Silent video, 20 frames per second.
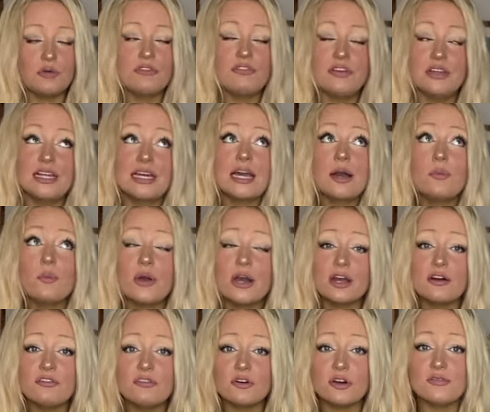feel like I'm wearing
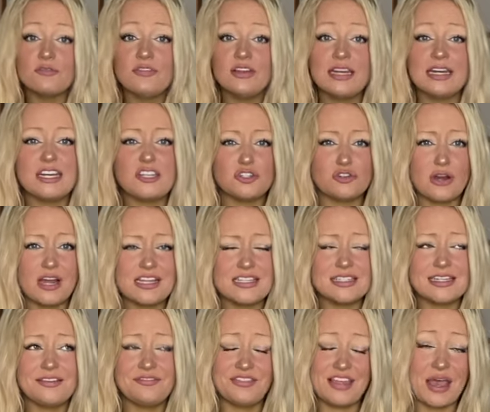a form-fitting dress,
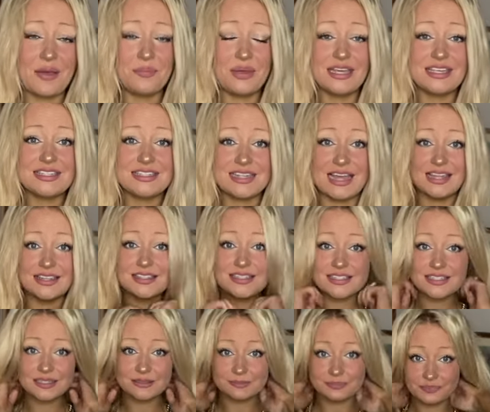if that makes
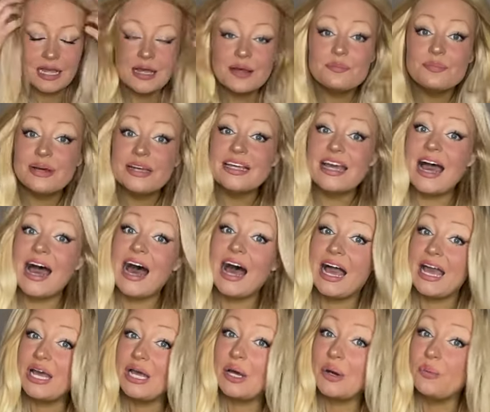sense. But yeah,
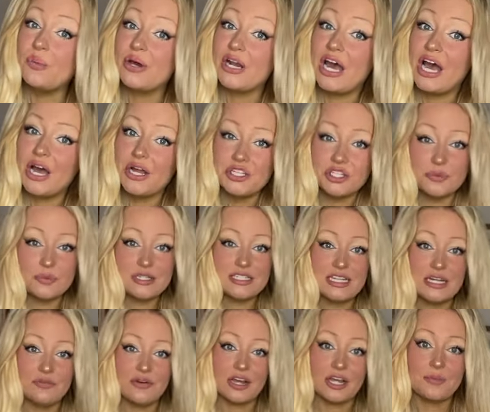I
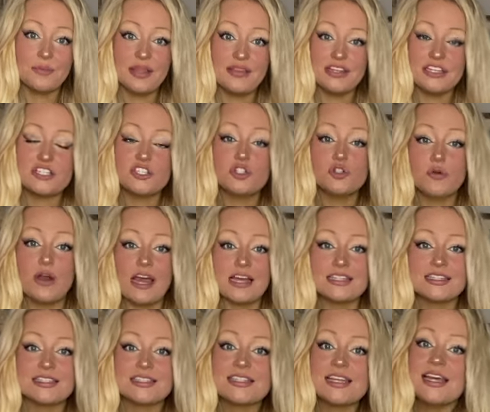100% recommend this
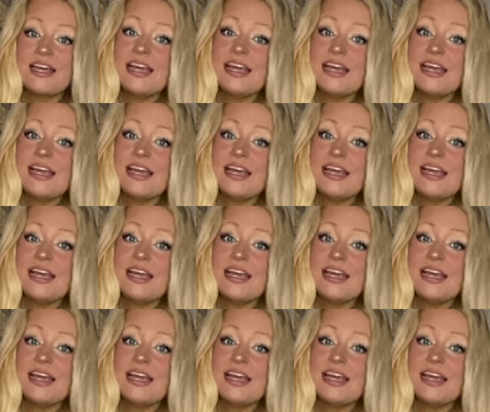dress.